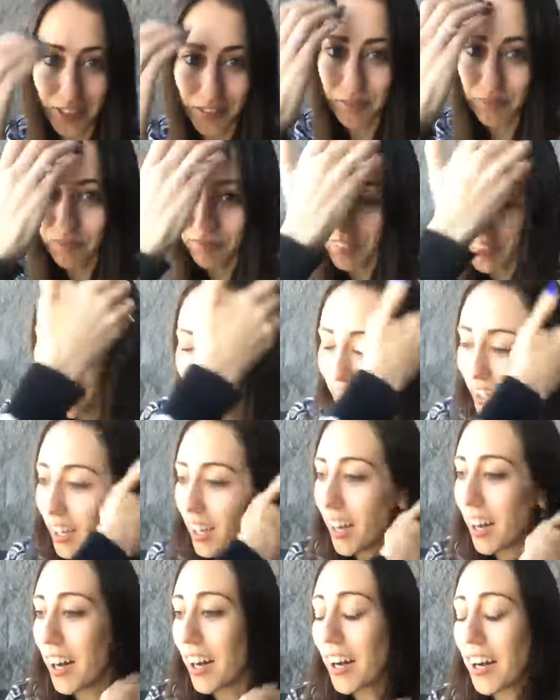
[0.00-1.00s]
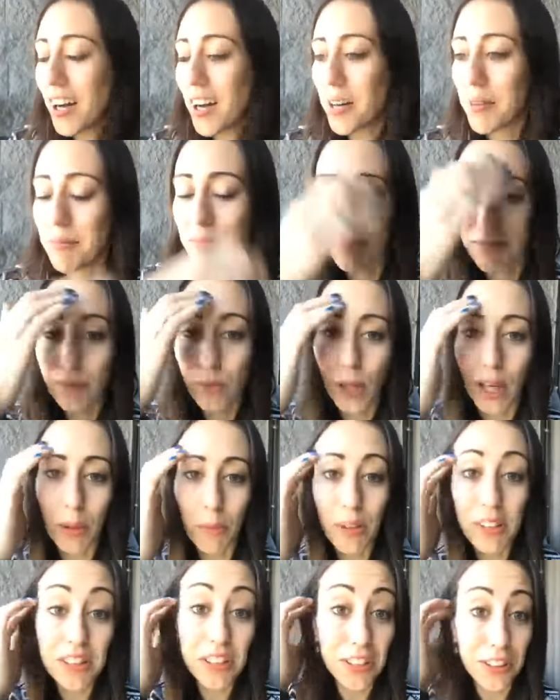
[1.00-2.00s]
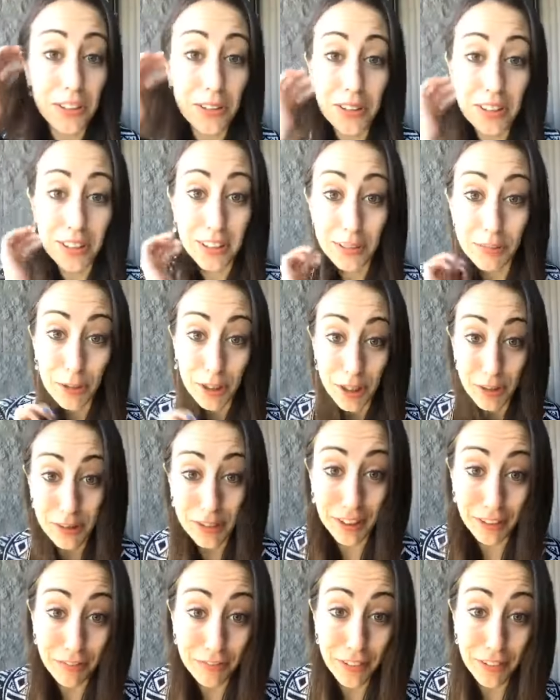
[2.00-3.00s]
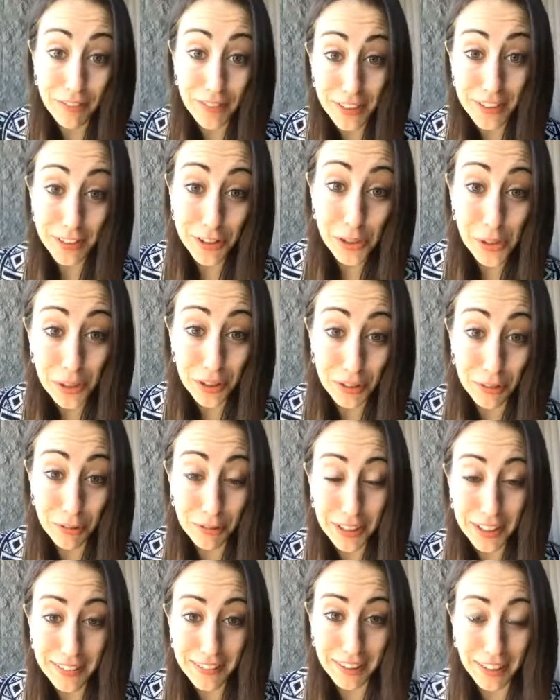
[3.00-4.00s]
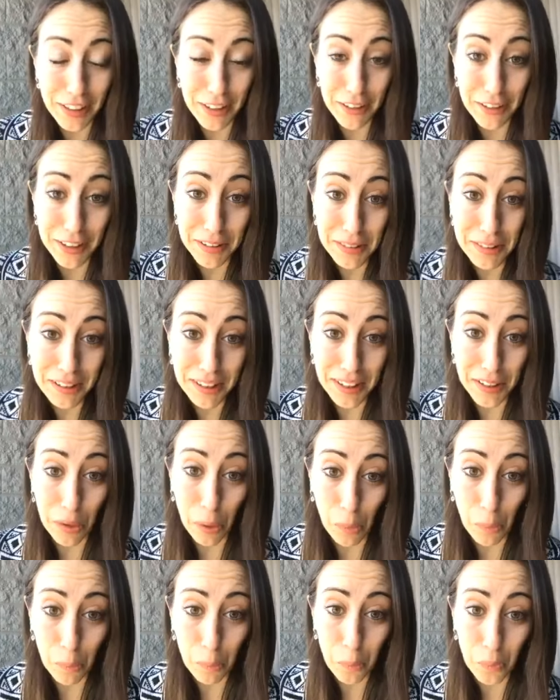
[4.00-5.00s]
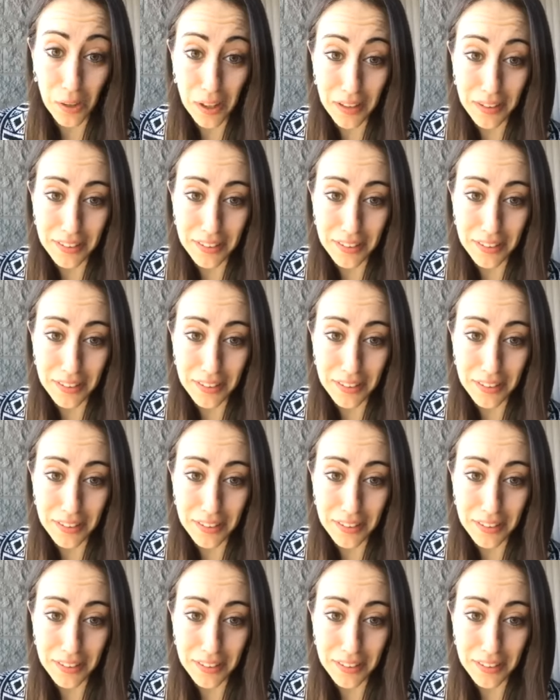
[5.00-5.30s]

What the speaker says: When I went to yoga this morning, it was like 52 degrees out. I was like, what?